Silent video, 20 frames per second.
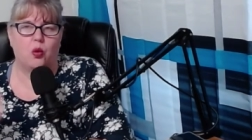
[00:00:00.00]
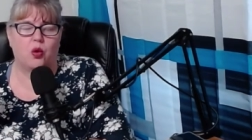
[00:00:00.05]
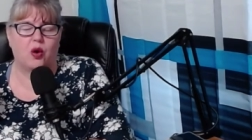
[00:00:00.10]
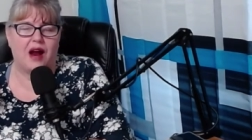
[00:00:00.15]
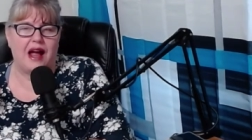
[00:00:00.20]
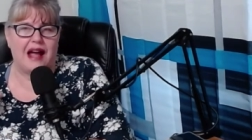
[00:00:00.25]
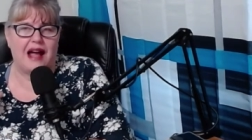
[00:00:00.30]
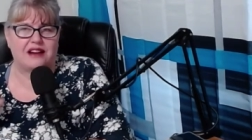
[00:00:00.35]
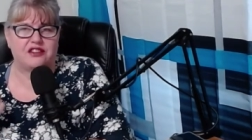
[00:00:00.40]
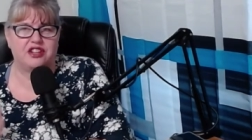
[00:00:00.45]

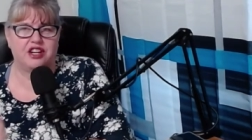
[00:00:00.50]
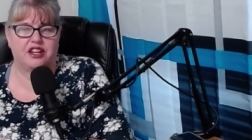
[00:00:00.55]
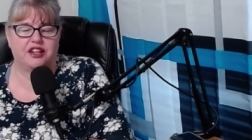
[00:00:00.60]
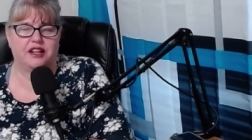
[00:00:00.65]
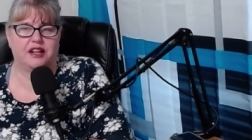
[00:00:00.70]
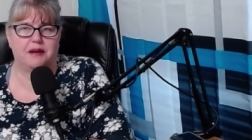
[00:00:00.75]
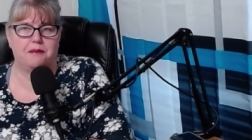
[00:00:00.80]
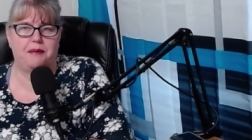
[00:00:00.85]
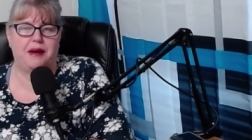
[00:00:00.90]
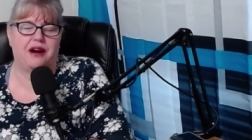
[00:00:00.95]
We're actually
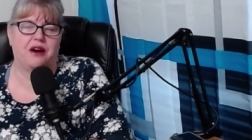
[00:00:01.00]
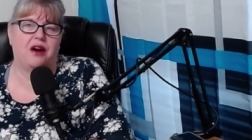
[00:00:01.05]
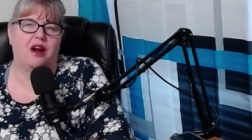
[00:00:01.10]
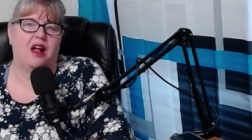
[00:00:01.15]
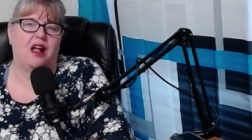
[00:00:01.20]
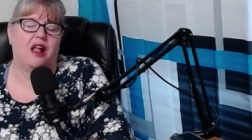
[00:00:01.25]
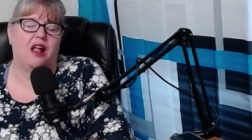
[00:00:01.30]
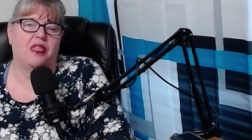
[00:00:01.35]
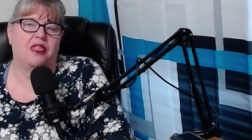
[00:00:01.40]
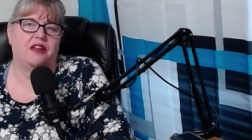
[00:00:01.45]
going to
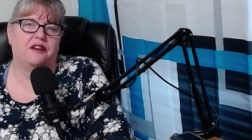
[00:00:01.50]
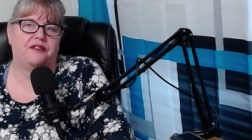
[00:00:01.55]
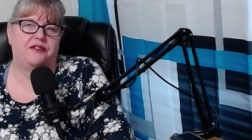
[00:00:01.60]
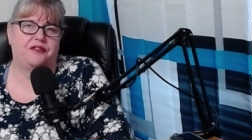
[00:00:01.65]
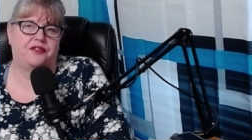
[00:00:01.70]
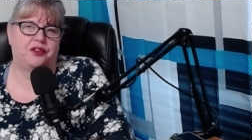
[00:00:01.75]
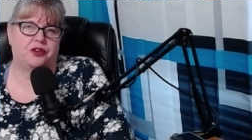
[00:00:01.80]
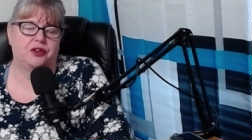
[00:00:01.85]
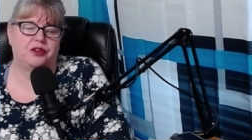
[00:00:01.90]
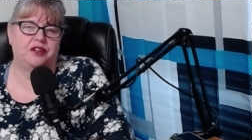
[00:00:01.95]
compare the
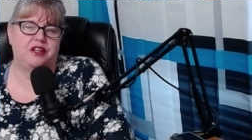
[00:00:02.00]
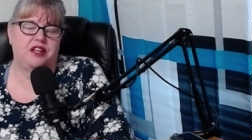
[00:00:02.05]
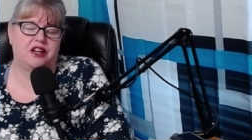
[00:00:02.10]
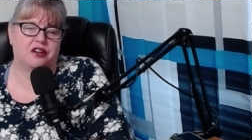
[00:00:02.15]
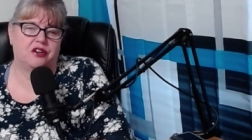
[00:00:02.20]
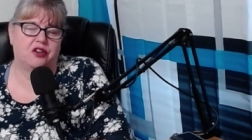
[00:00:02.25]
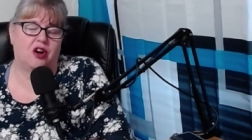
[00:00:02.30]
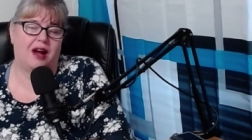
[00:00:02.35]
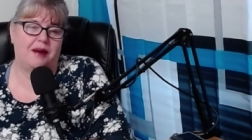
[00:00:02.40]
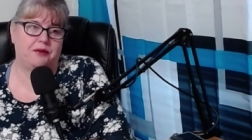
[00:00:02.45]
full
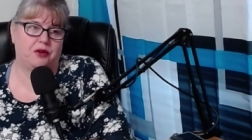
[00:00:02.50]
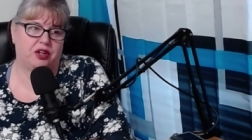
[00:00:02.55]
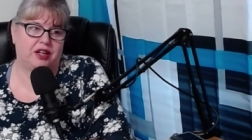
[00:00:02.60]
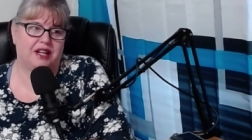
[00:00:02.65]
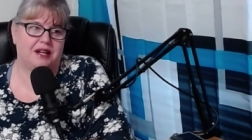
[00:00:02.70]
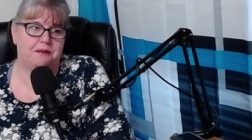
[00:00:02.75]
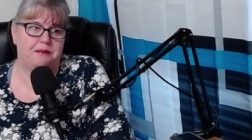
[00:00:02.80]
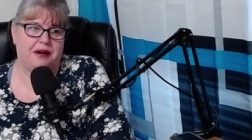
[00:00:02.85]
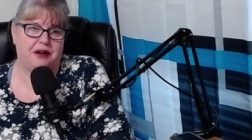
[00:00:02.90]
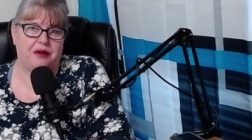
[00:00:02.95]
year. I'm
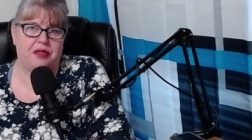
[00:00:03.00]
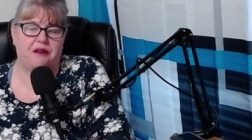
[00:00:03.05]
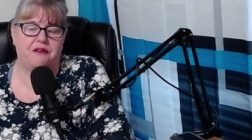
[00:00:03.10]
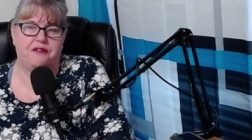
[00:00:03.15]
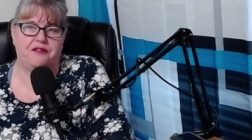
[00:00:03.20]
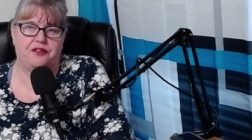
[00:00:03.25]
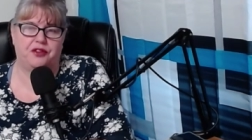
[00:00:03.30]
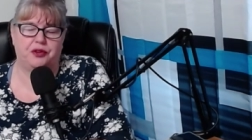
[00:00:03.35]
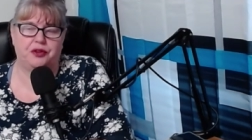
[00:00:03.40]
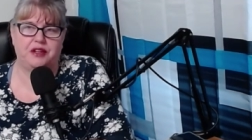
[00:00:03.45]
going to compare
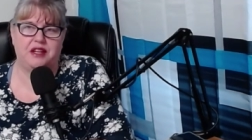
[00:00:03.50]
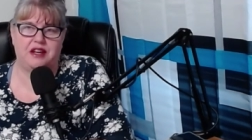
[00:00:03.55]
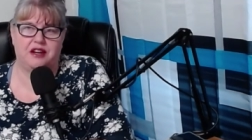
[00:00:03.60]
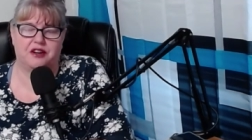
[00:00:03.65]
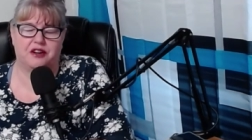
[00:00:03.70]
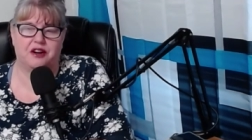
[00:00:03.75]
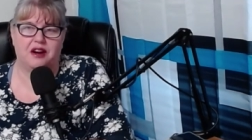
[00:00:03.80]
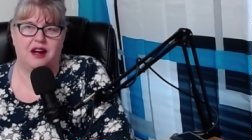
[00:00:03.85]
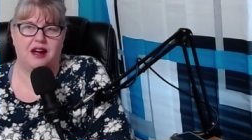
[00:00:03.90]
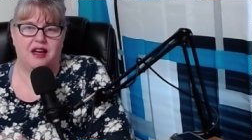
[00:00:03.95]
the full
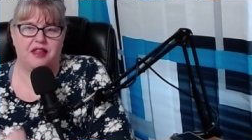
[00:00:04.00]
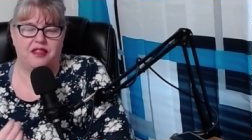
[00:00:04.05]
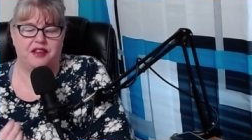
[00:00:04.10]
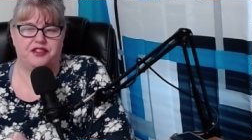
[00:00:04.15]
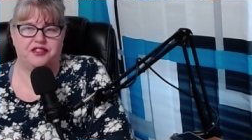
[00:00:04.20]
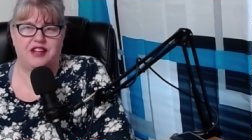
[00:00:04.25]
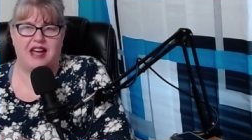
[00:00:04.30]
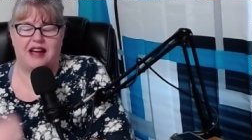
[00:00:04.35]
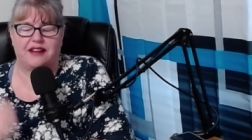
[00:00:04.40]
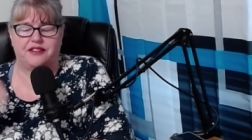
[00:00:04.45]
year,
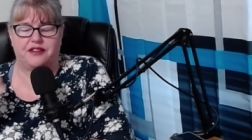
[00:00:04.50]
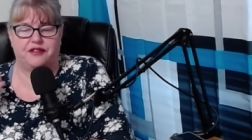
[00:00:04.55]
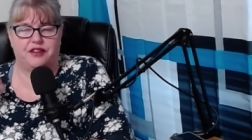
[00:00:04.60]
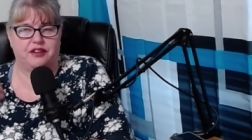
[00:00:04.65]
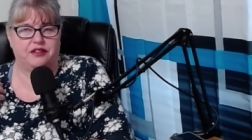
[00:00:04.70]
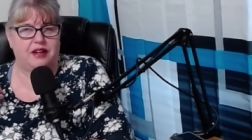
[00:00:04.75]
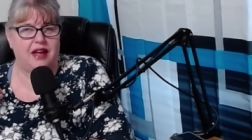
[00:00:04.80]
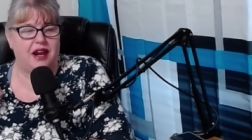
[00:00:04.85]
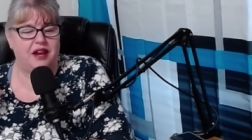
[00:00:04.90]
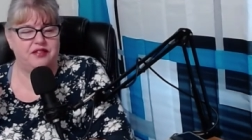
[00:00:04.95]
the stats
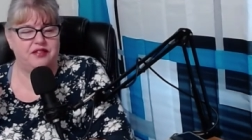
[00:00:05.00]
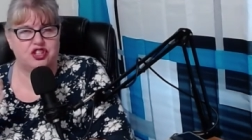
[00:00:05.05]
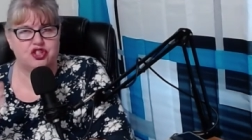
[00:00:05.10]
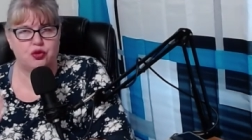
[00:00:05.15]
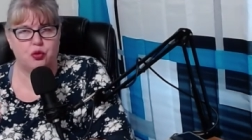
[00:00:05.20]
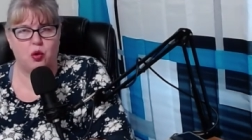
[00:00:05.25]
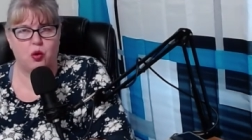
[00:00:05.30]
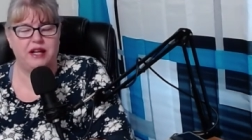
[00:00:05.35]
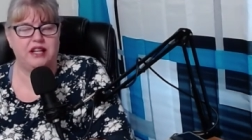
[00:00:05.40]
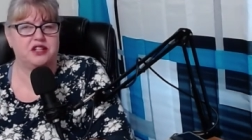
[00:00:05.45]
of a kind of a
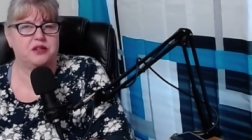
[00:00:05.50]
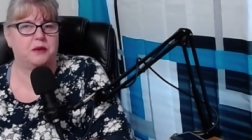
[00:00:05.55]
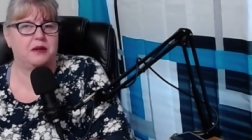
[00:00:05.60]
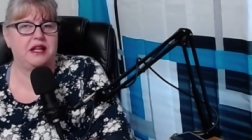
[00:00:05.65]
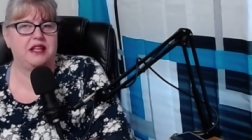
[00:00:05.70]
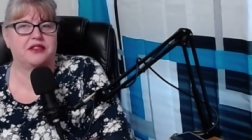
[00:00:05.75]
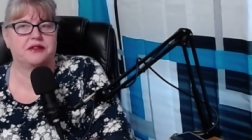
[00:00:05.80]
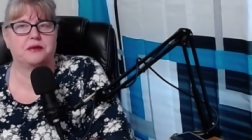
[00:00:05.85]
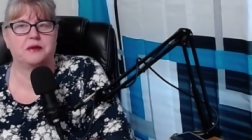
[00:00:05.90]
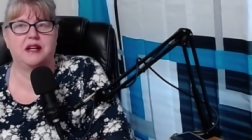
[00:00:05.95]

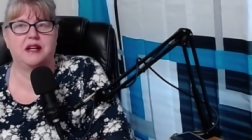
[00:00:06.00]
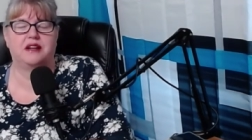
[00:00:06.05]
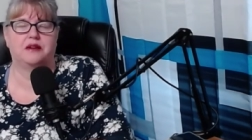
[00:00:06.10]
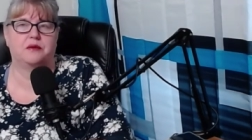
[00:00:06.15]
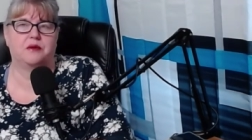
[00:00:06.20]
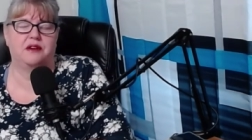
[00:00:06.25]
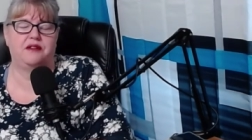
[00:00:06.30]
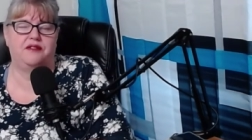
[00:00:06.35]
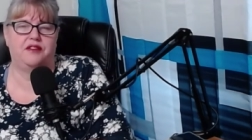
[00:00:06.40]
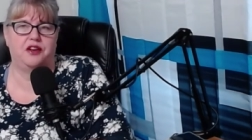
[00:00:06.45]
2023
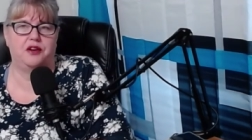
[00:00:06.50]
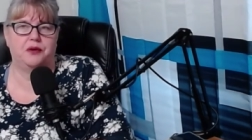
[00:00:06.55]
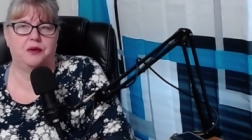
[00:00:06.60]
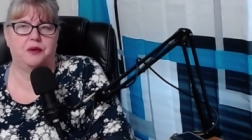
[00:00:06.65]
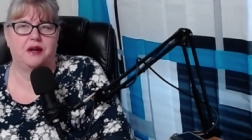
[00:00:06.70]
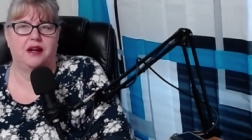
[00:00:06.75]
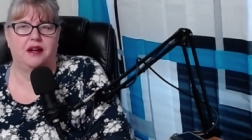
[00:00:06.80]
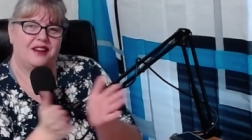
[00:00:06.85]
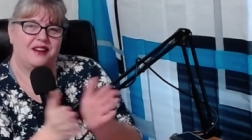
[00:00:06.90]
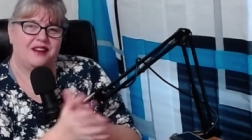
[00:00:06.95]
in
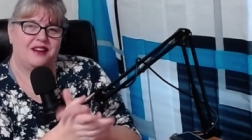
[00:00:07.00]
review.